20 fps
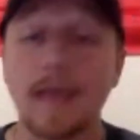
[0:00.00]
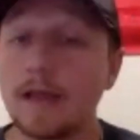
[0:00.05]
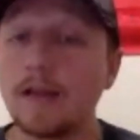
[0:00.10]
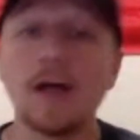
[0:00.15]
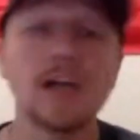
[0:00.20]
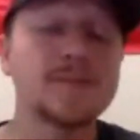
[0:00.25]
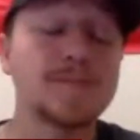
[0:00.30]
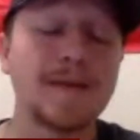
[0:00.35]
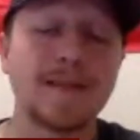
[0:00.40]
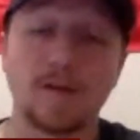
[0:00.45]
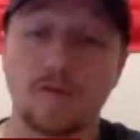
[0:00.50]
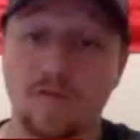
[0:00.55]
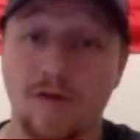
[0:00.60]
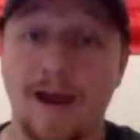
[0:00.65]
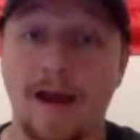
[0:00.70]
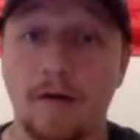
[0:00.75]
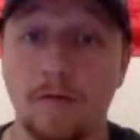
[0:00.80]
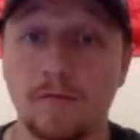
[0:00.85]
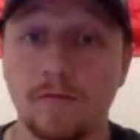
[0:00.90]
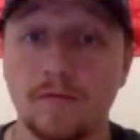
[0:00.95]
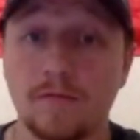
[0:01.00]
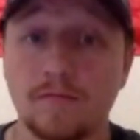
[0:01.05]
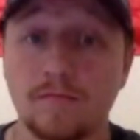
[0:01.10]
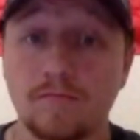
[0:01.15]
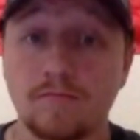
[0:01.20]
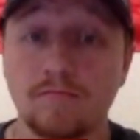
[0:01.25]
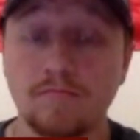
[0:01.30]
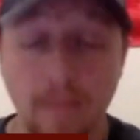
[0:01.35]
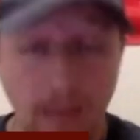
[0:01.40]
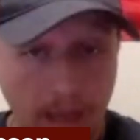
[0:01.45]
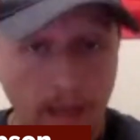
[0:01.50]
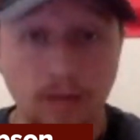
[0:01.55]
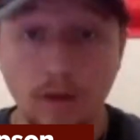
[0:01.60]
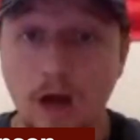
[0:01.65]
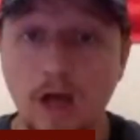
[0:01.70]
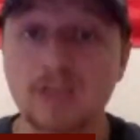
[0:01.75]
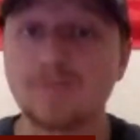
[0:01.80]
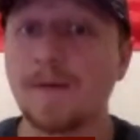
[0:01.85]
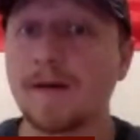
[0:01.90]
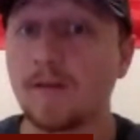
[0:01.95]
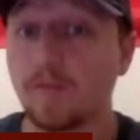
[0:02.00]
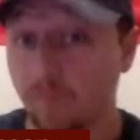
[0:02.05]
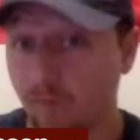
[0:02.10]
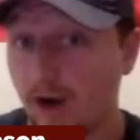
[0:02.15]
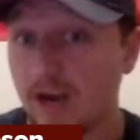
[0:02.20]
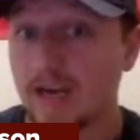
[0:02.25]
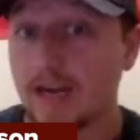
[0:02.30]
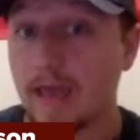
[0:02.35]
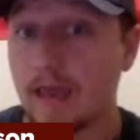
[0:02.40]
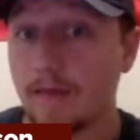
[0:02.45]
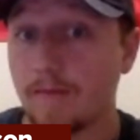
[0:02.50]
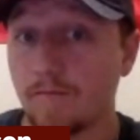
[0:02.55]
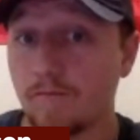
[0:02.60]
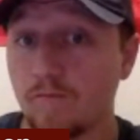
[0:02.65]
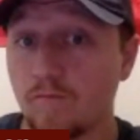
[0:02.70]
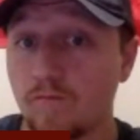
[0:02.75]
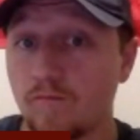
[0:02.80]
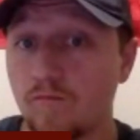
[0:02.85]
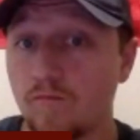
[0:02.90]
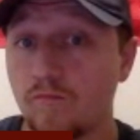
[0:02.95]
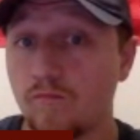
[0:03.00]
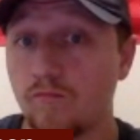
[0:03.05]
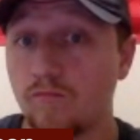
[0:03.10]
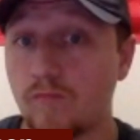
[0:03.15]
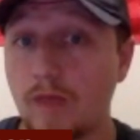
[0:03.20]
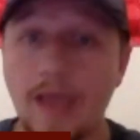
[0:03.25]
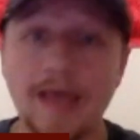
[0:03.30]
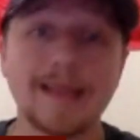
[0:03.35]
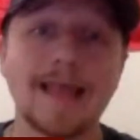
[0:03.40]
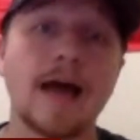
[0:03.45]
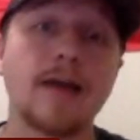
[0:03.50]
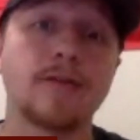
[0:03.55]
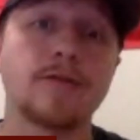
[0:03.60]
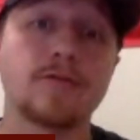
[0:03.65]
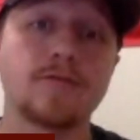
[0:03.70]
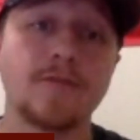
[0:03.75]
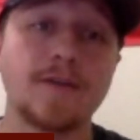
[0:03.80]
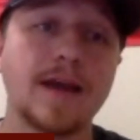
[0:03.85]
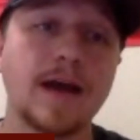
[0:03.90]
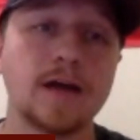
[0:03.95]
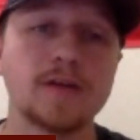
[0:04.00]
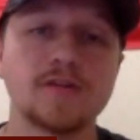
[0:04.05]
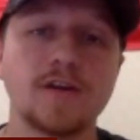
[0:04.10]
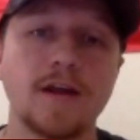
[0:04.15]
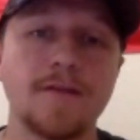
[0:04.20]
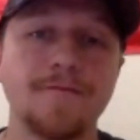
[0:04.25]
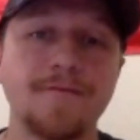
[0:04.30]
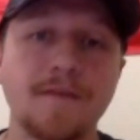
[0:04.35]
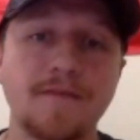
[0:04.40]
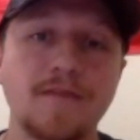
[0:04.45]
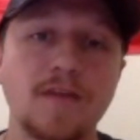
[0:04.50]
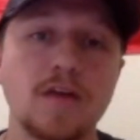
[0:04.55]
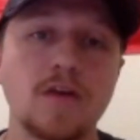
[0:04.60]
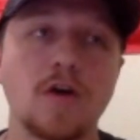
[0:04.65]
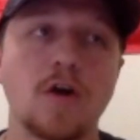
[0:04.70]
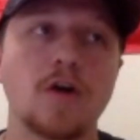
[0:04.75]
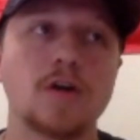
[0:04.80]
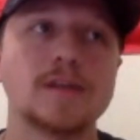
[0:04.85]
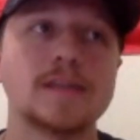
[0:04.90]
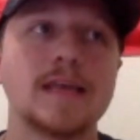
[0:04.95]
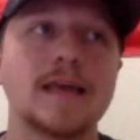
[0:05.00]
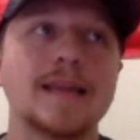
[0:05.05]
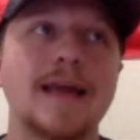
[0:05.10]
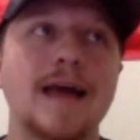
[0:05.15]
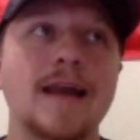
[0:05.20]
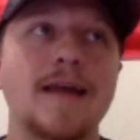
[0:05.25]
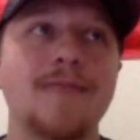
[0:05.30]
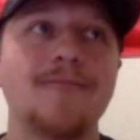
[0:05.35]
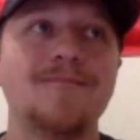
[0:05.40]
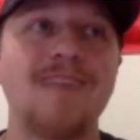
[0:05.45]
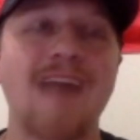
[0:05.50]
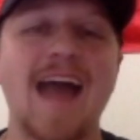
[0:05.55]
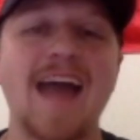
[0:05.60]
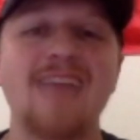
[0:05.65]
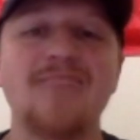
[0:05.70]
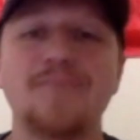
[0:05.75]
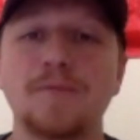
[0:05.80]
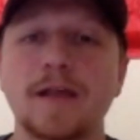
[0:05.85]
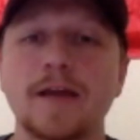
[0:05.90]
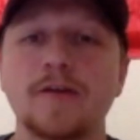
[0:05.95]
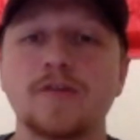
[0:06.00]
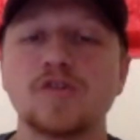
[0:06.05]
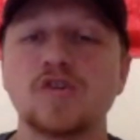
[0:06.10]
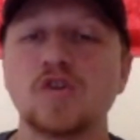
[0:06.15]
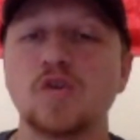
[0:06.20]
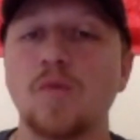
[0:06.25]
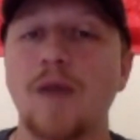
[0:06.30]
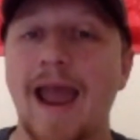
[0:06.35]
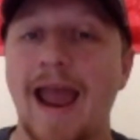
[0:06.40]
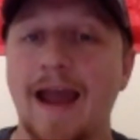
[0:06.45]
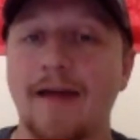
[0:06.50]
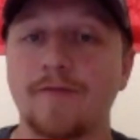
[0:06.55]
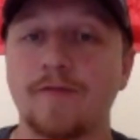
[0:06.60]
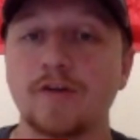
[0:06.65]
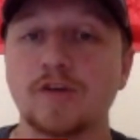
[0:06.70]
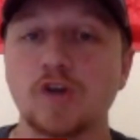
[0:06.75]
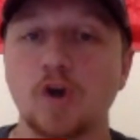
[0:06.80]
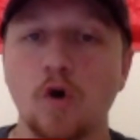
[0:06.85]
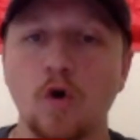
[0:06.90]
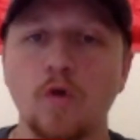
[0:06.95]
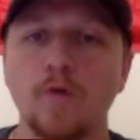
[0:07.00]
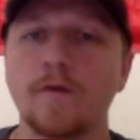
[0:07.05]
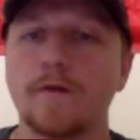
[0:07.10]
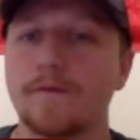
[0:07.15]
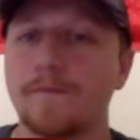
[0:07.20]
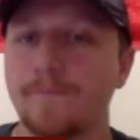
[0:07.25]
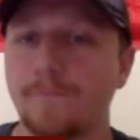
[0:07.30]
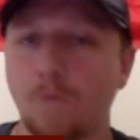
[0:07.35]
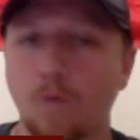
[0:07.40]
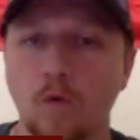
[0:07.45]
They lost by the ground. They lost by the run game. They allowed 350 yards. They allowed 5 players to average over